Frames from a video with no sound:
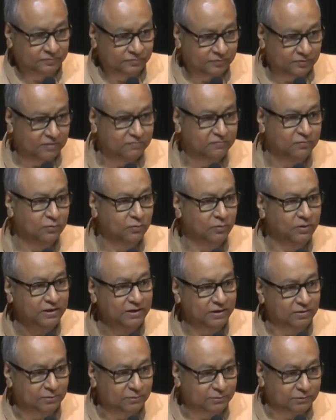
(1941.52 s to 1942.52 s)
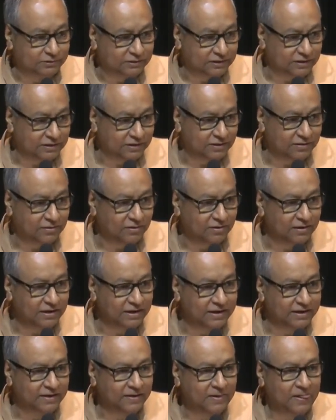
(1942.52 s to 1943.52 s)
We have to go and negotiate and all
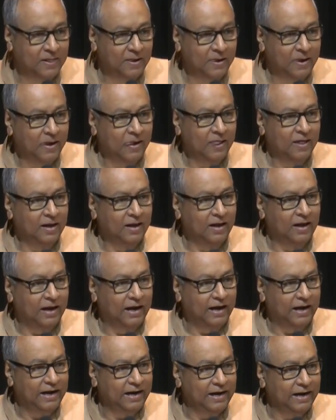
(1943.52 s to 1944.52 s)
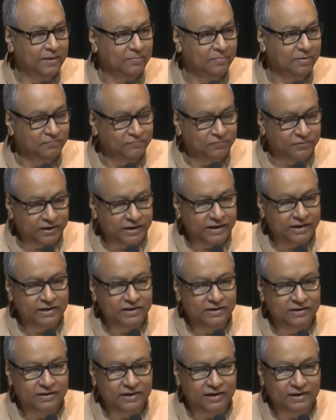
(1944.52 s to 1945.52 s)
that. I am
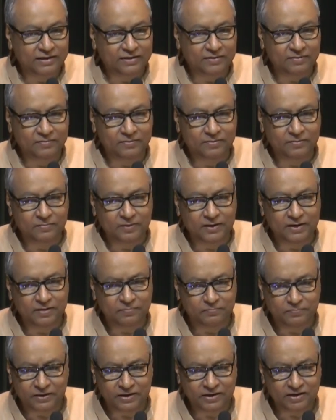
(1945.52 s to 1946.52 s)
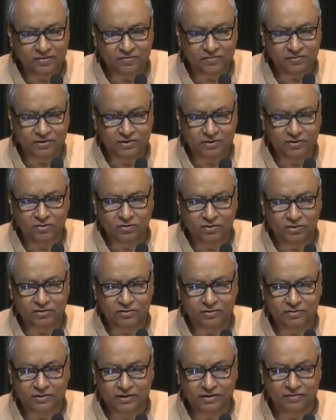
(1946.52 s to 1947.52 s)
afraid that my parents did
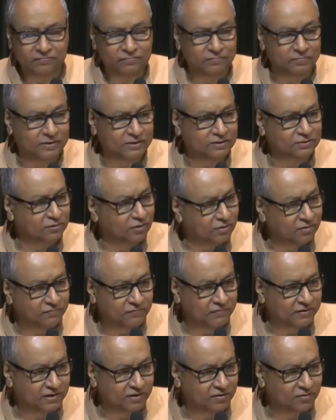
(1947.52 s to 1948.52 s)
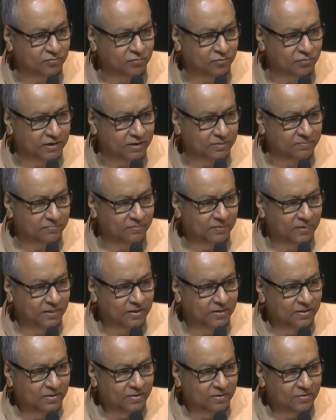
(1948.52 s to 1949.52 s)
not give much confidence to them.
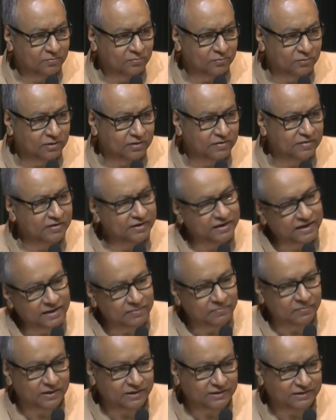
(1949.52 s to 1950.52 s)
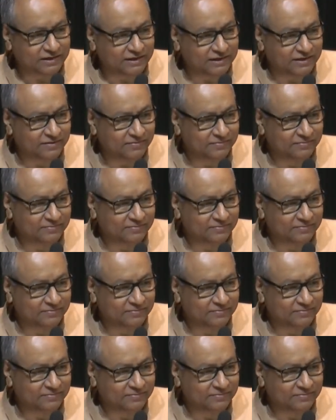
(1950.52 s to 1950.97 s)
So they said, DM Gachai.